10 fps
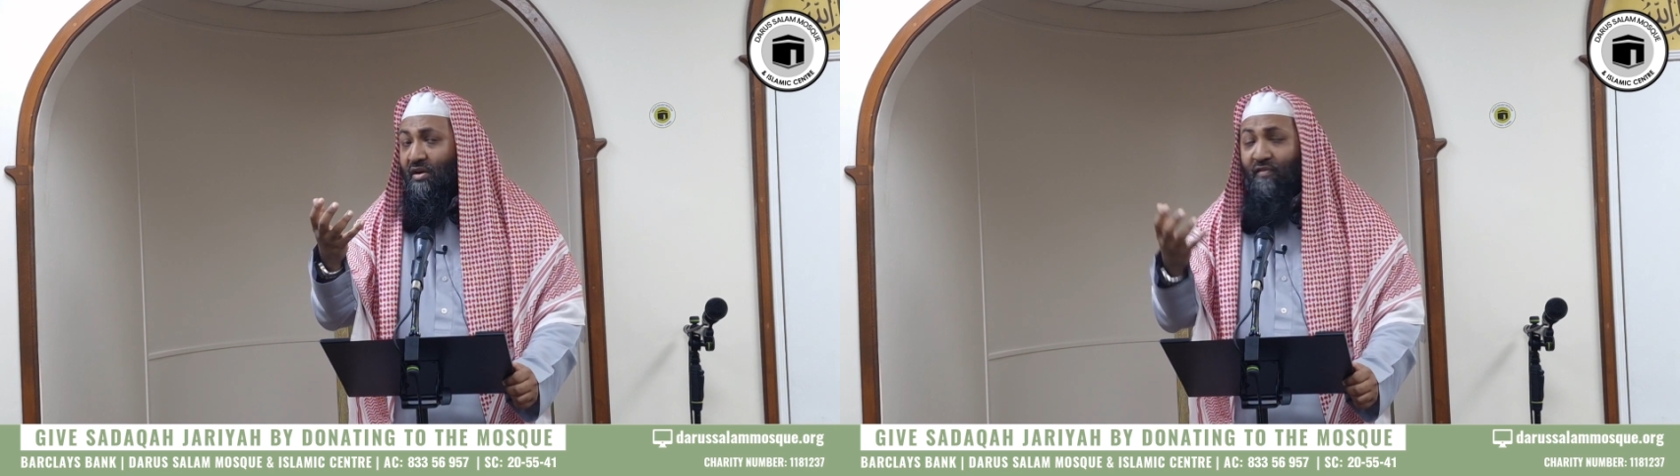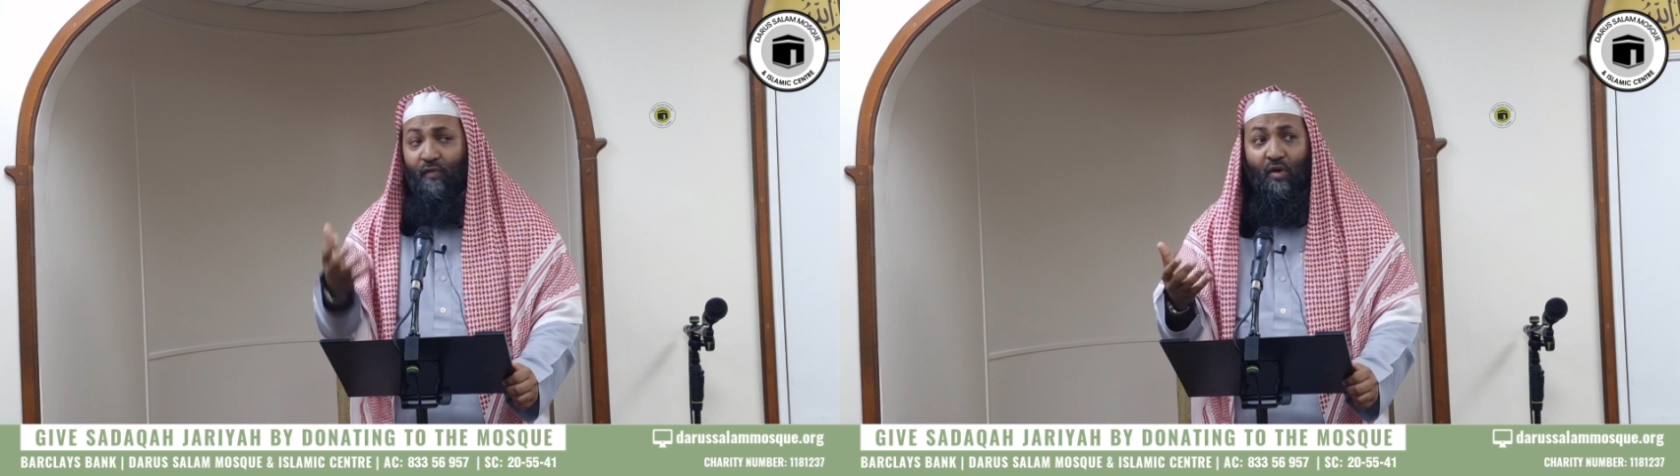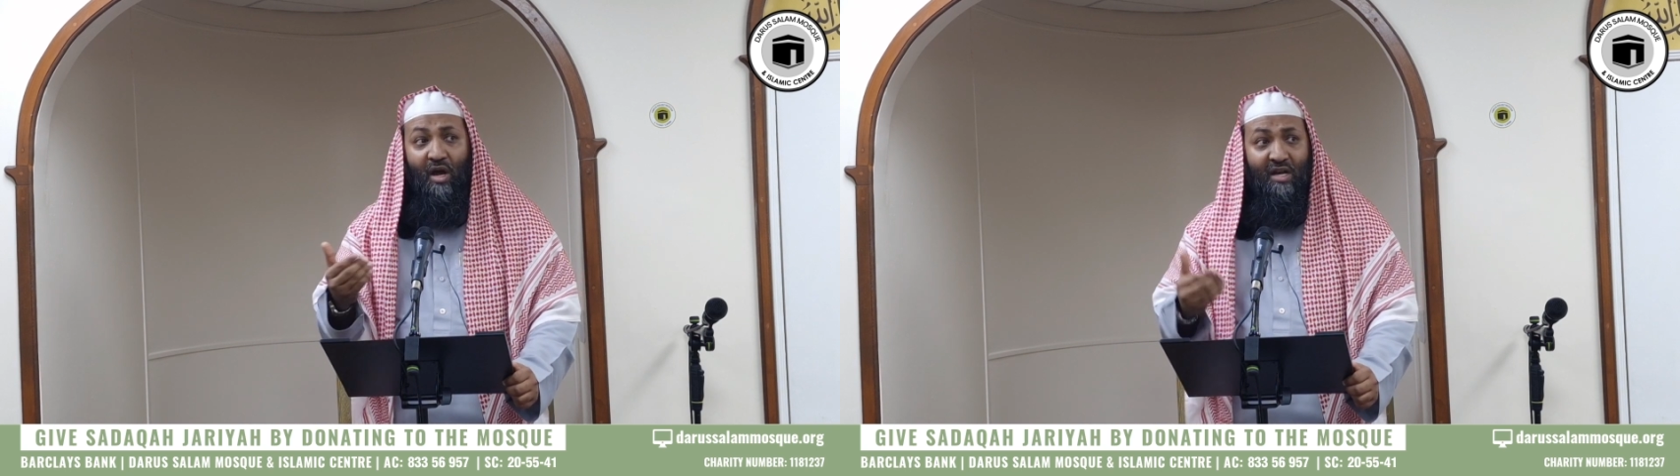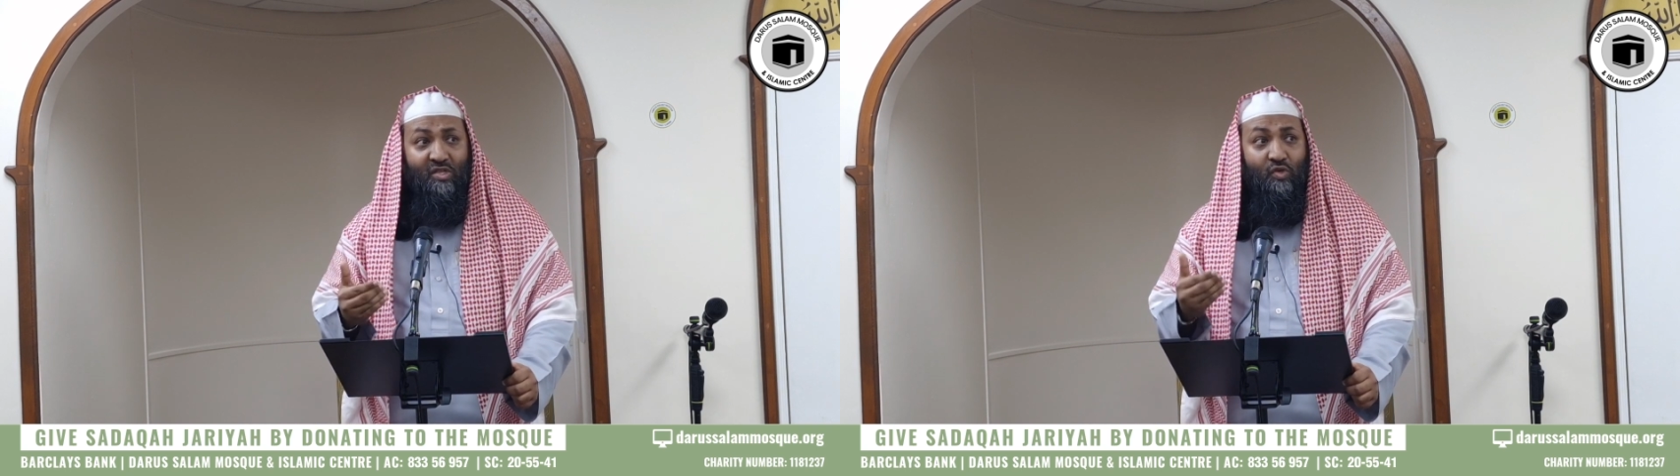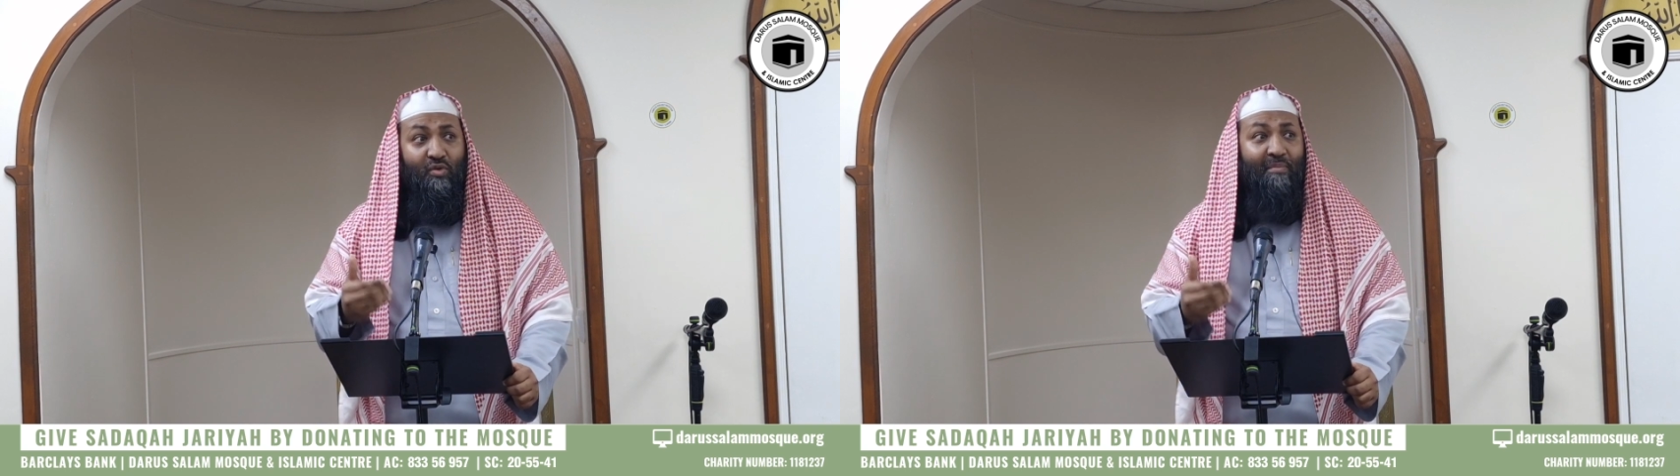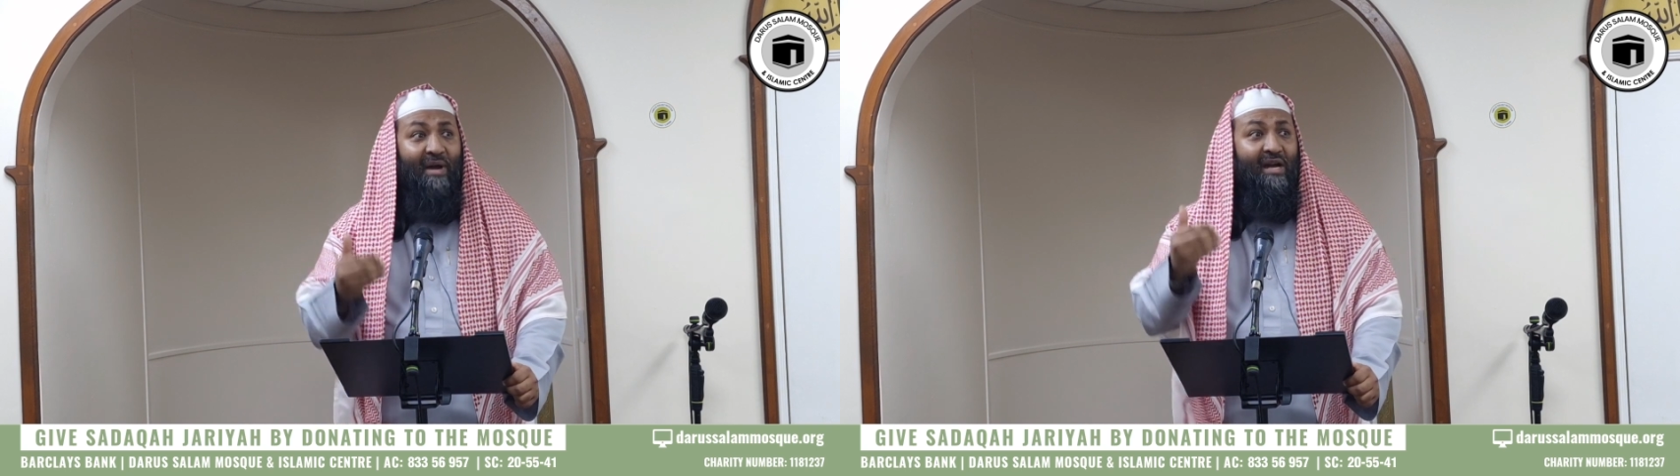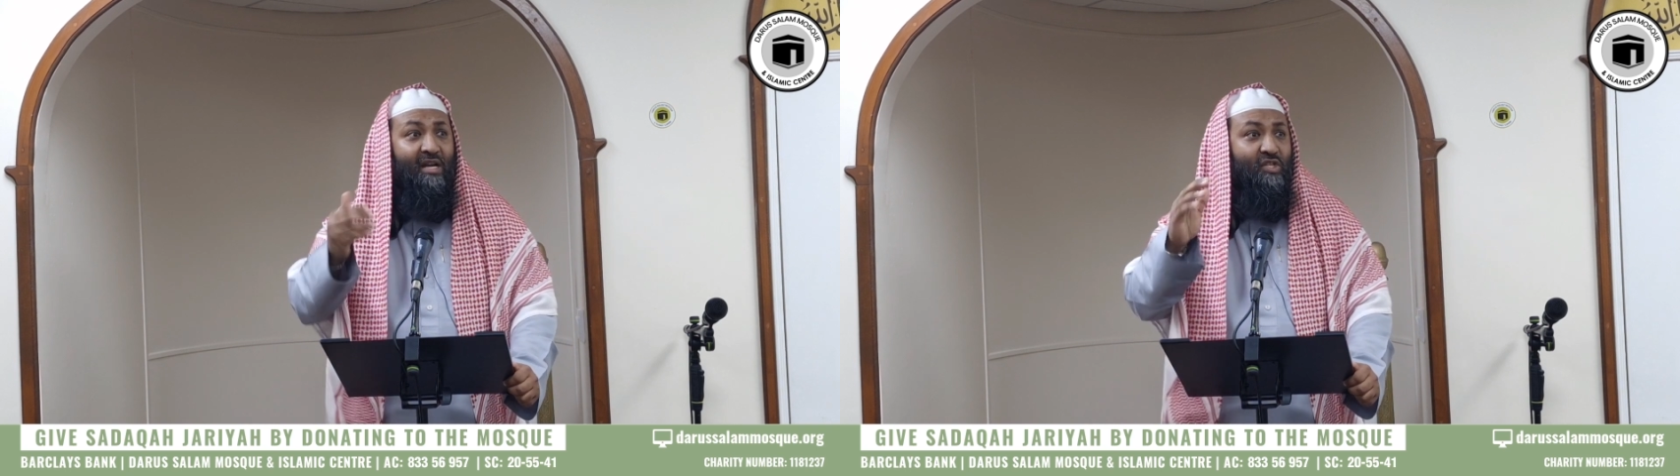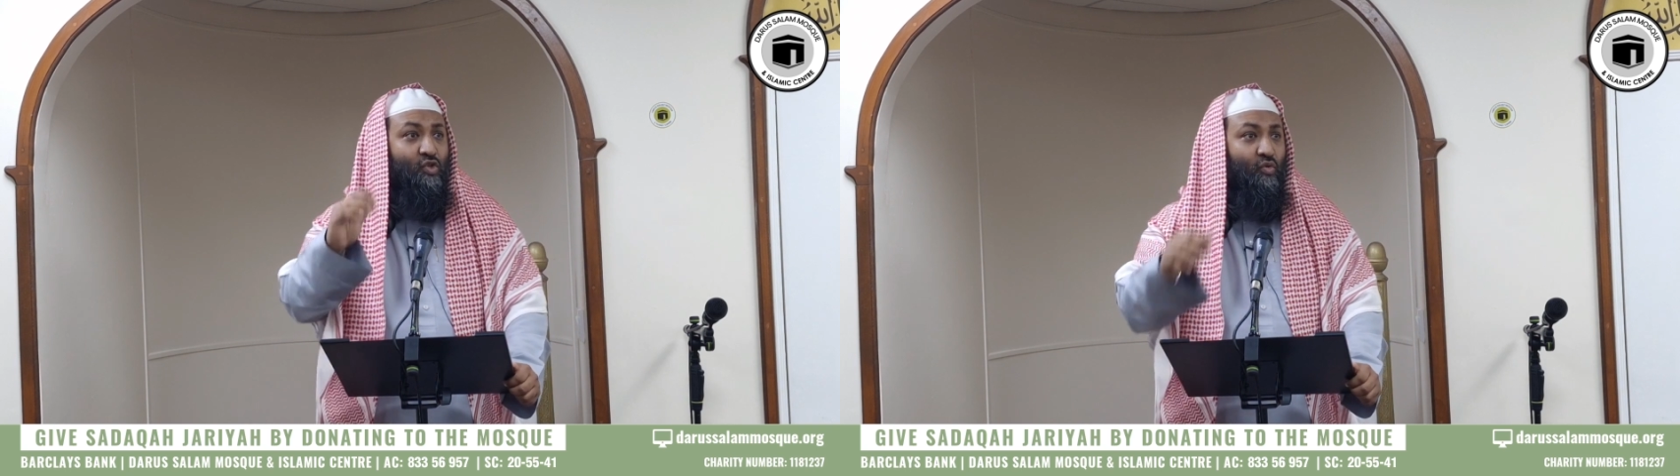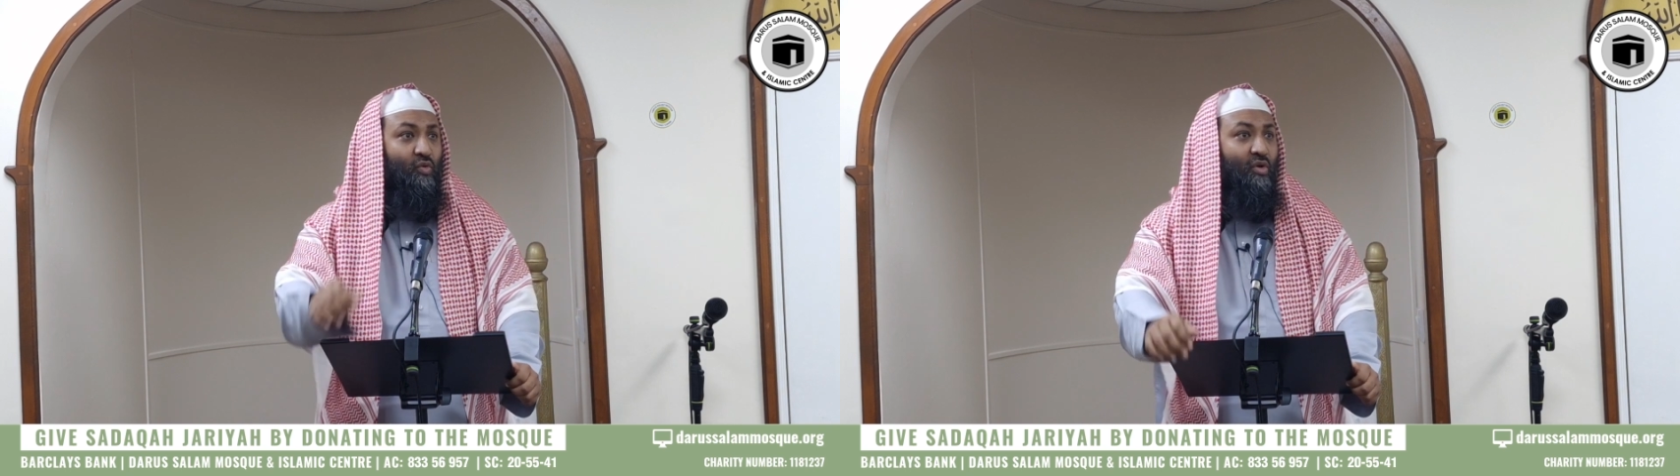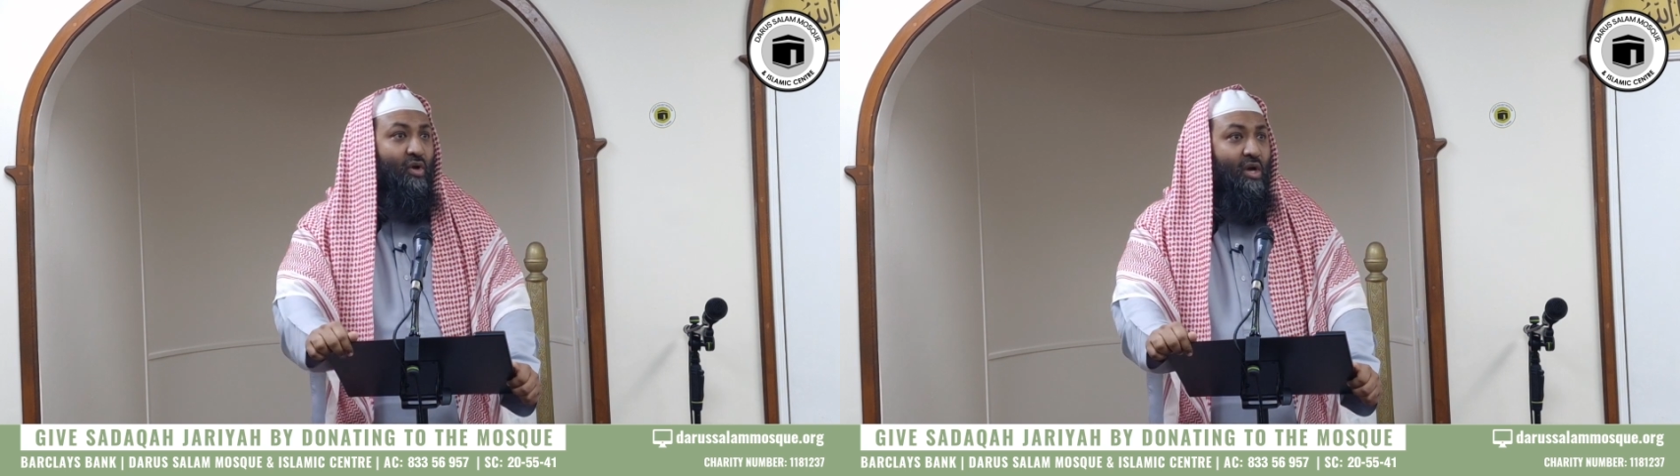for us to remind us to